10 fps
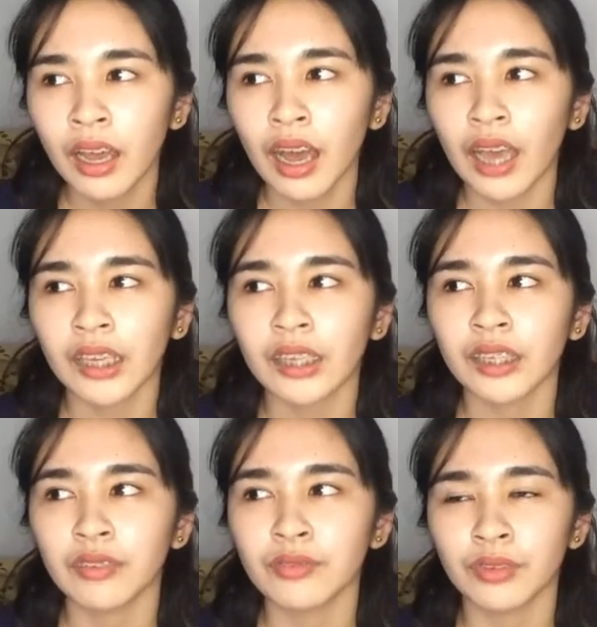I
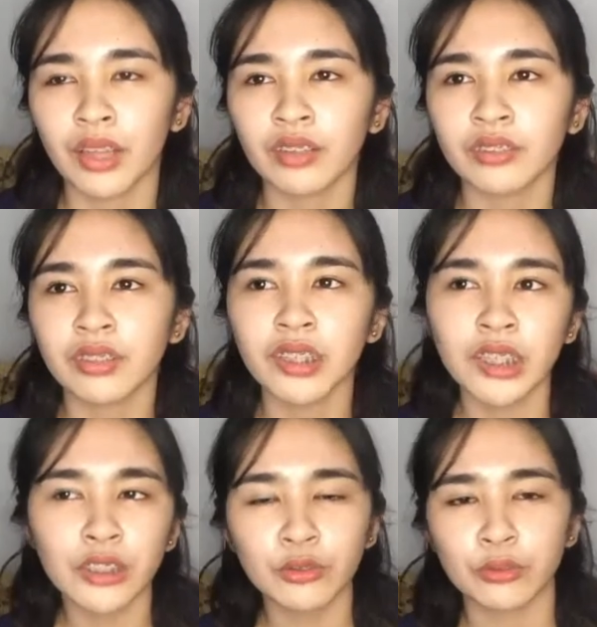felt the
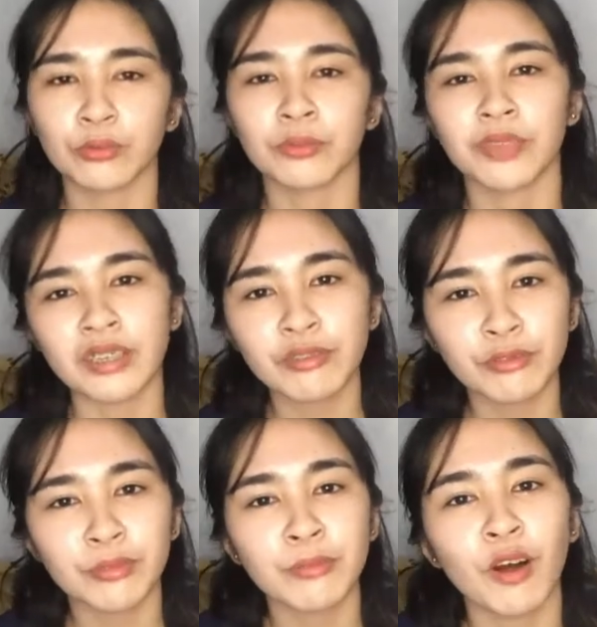need to rest
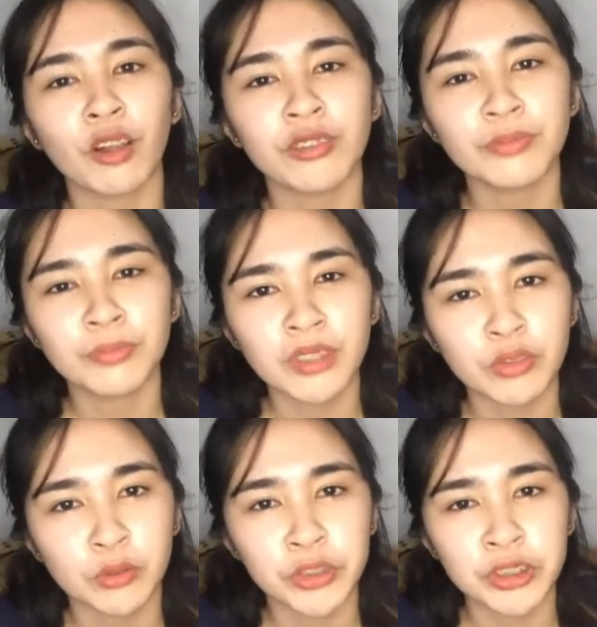from all of my
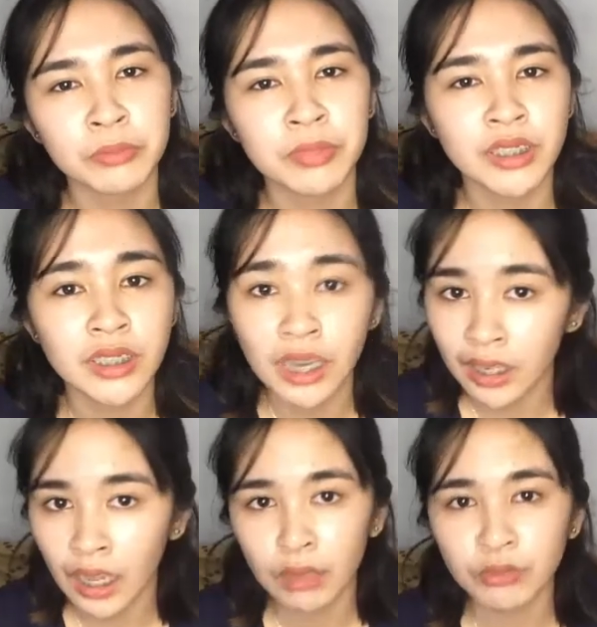social media
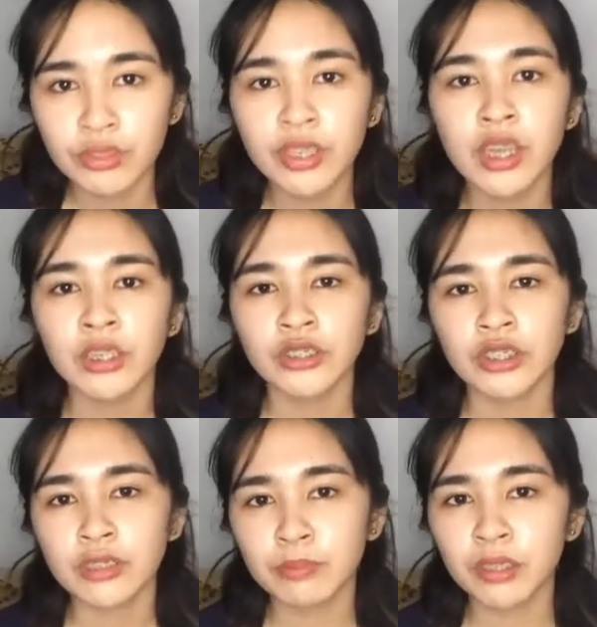accounts
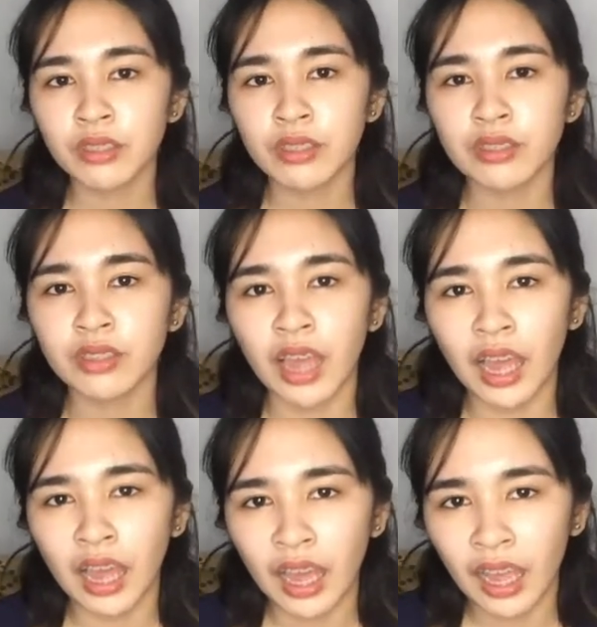just because
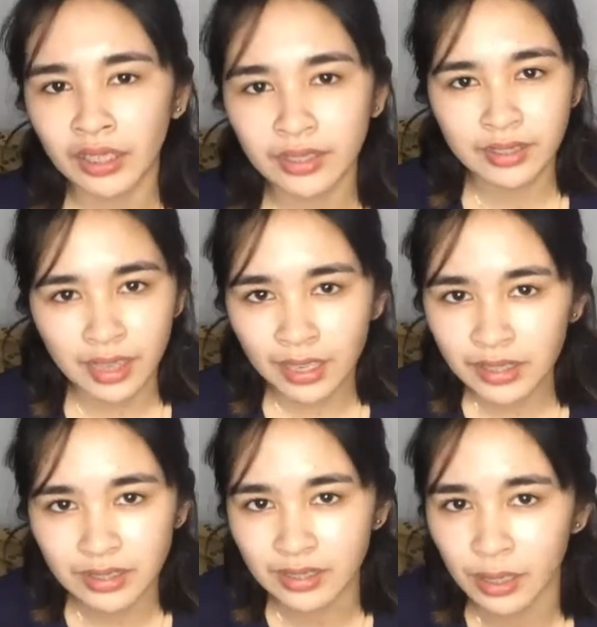I can't
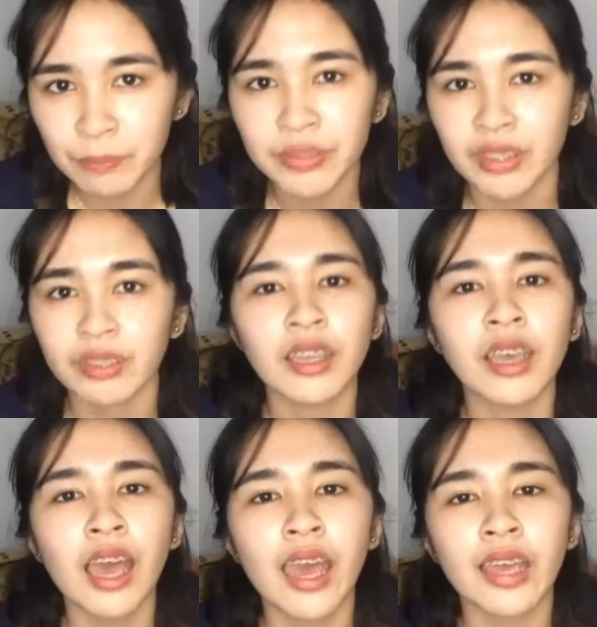accept it,
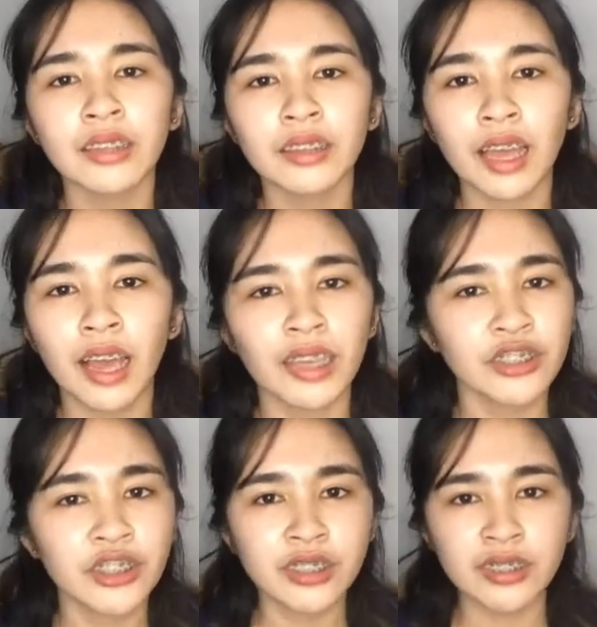and I
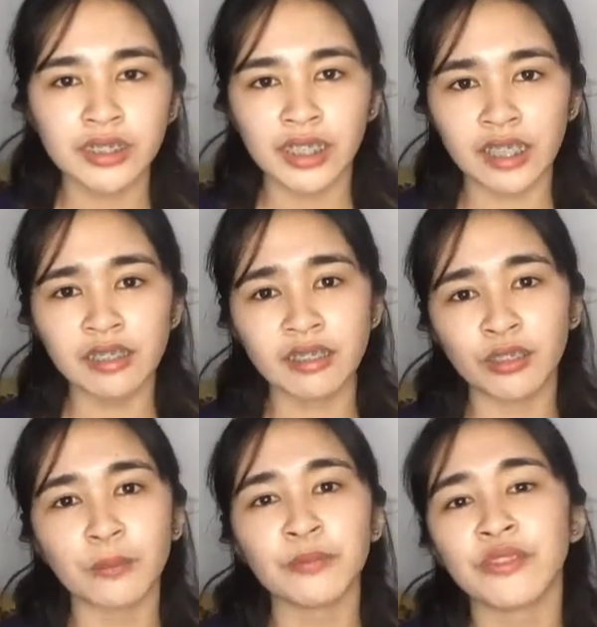just can't
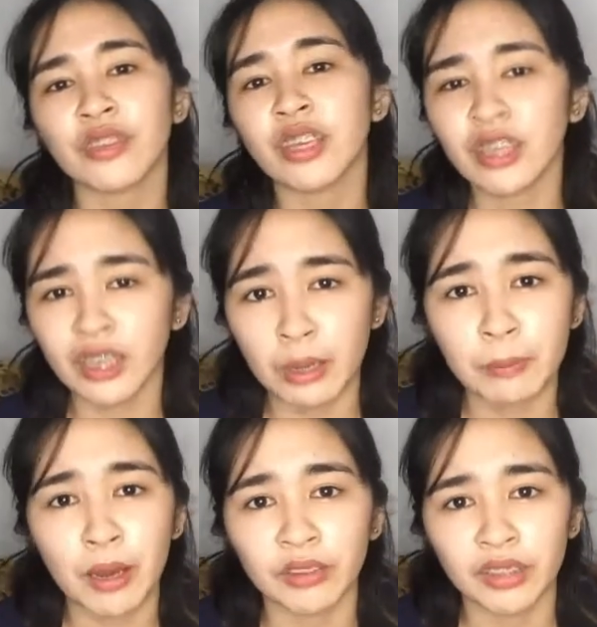stop thinking
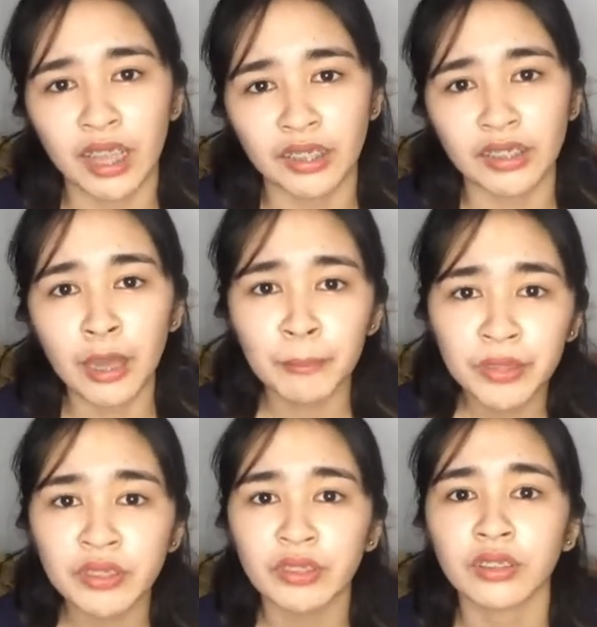about that up
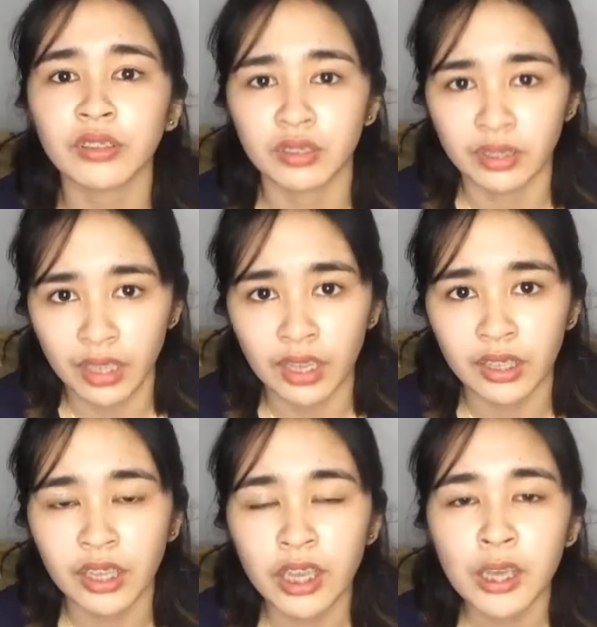until today.
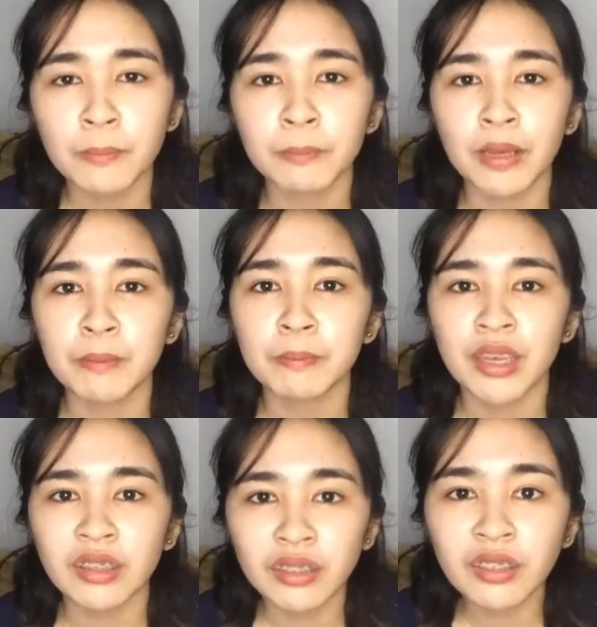My
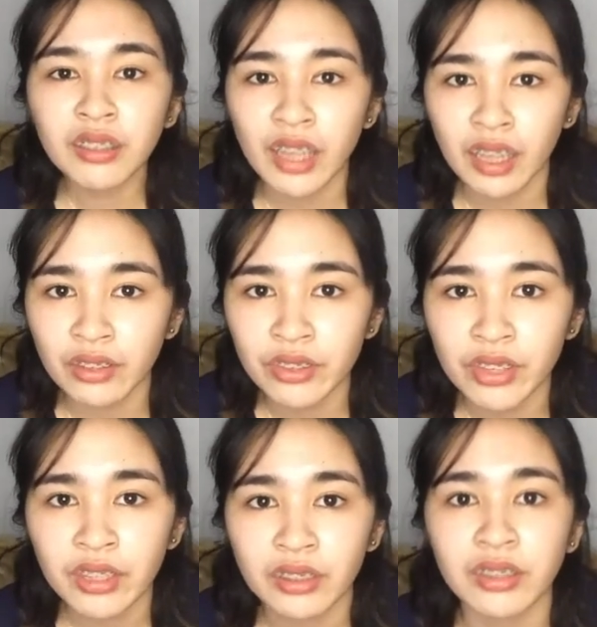mental health
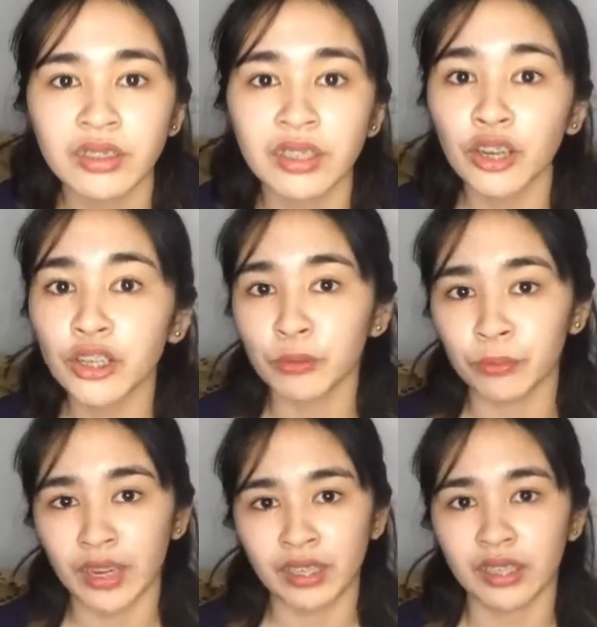
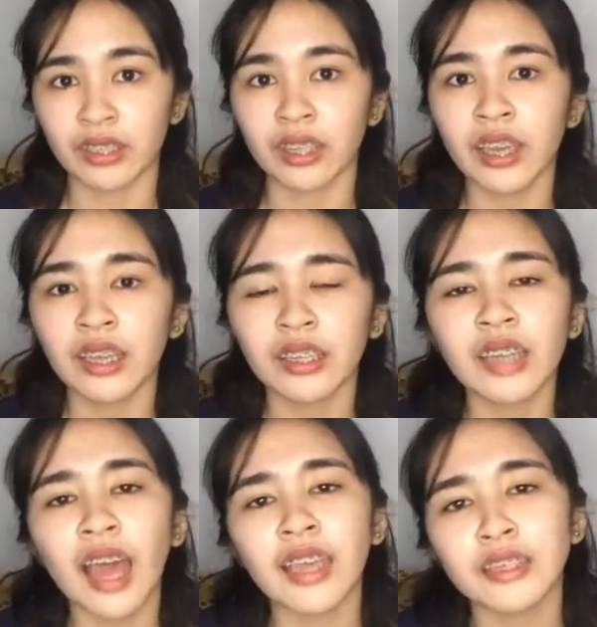deteriorated, and
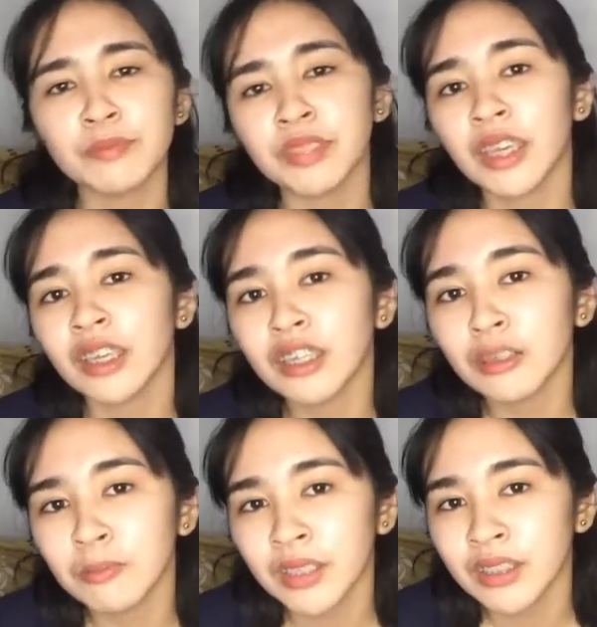I am
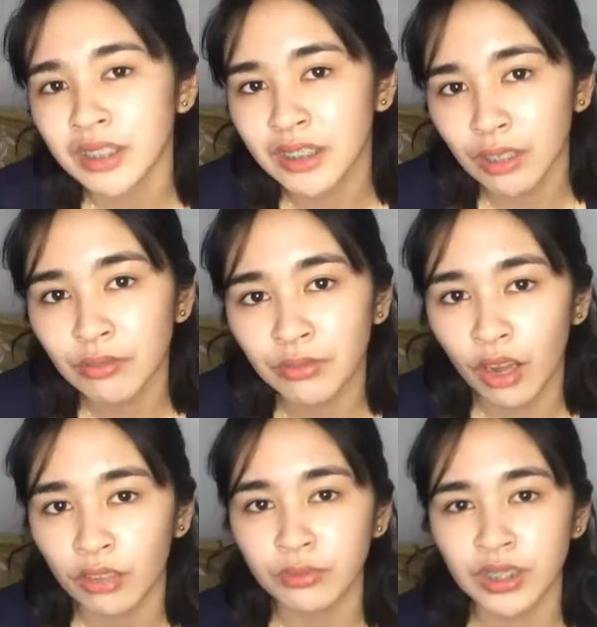gaining my
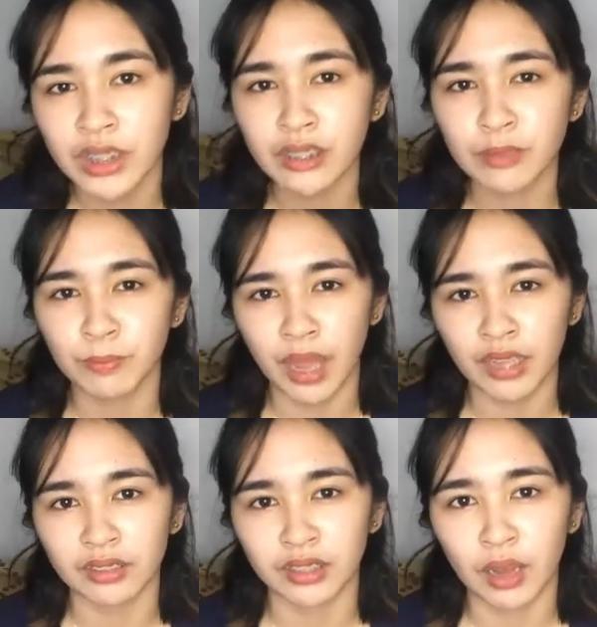self-confidence
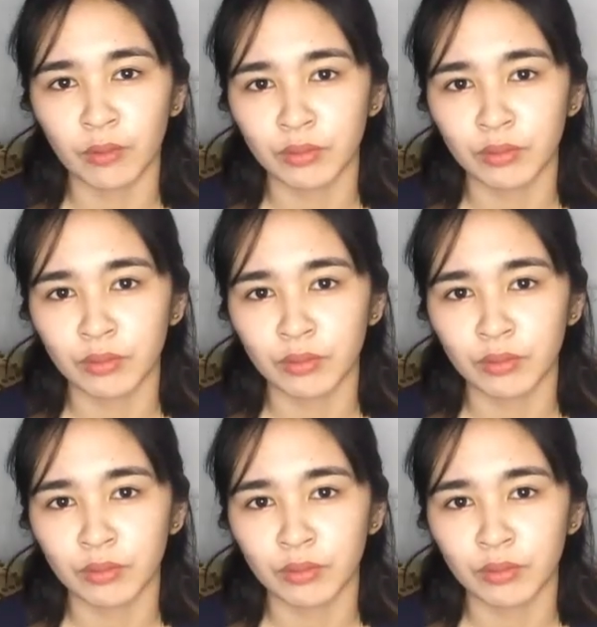back now.